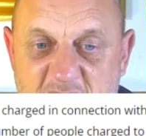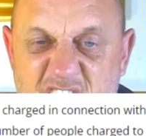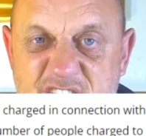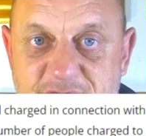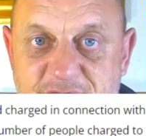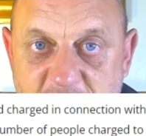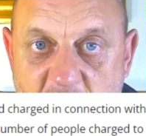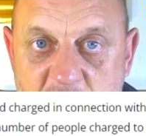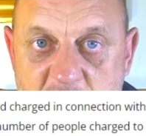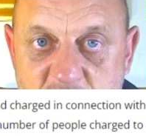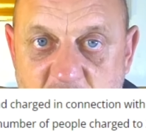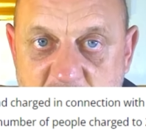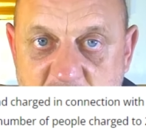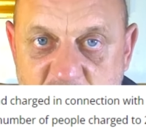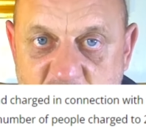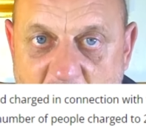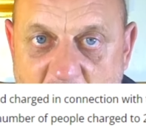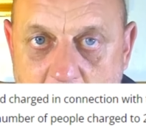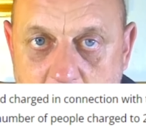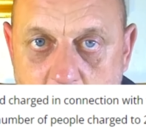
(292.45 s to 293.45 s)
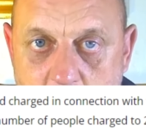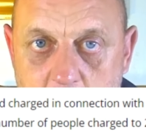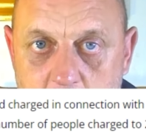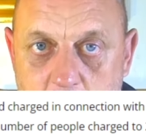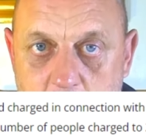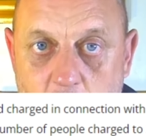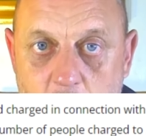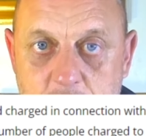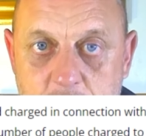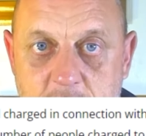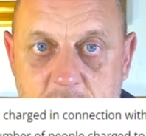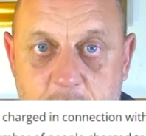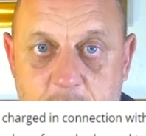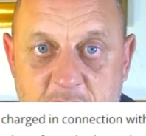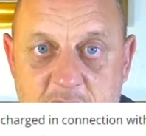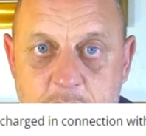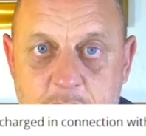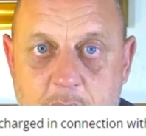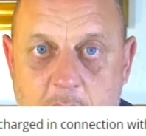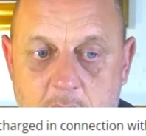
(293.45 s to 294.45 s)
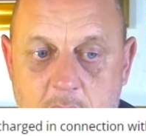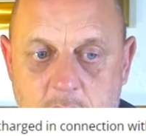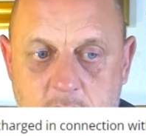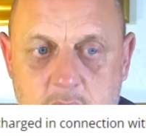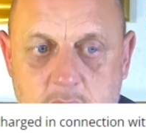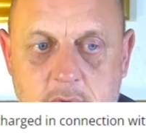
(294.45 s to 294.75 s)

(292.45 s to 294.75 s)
this far-right riot, according to the paper,